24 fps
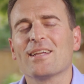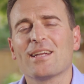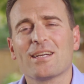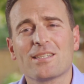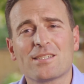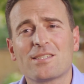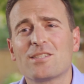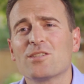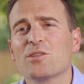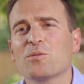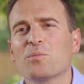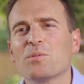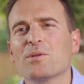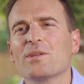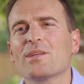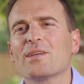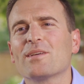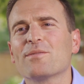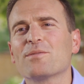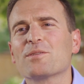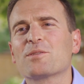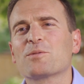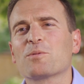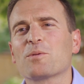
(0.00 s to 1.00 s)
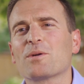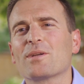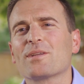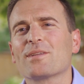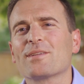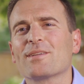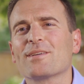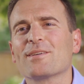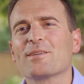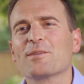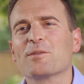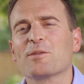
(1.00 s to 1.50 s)
and I still believe it's one
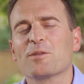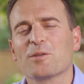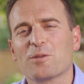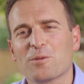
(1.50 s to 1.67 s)
of the,